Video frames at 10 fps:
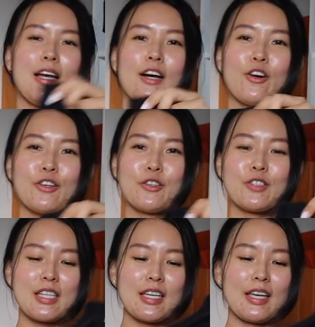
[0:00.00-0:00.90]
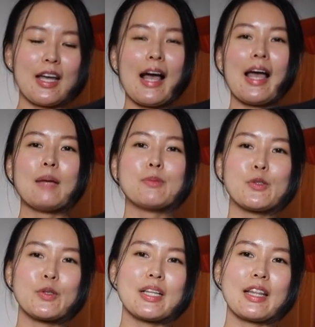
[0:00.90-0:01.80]
A cotton on tee,
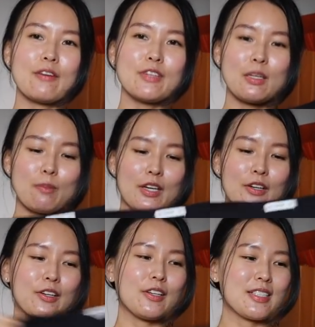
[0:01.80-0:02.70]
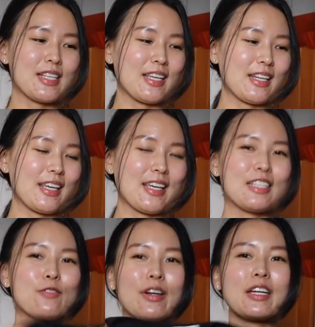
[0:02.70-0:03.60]
absolutely love it because it
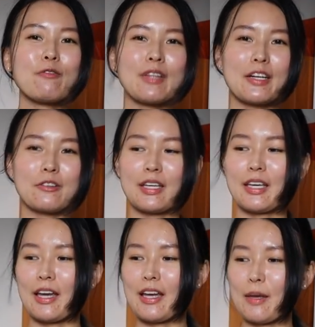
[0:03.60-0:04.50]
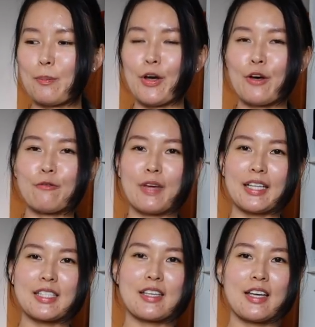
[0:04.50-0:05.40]
is very flattering, a
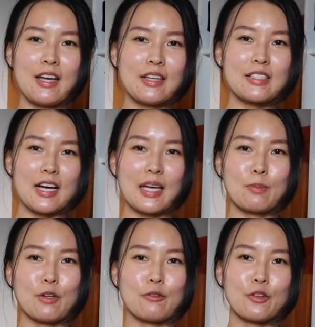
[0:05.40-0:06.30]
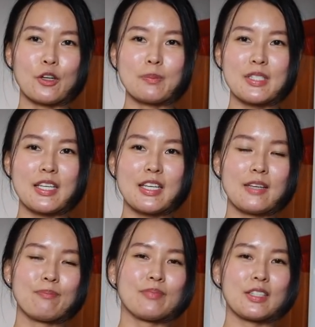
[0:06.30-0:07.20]
perfect type of crop
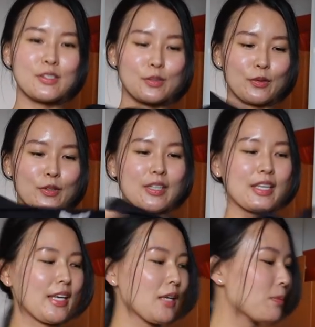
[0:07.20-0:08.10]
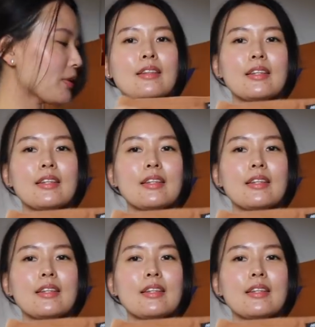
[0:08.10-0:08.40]
tee. So keep.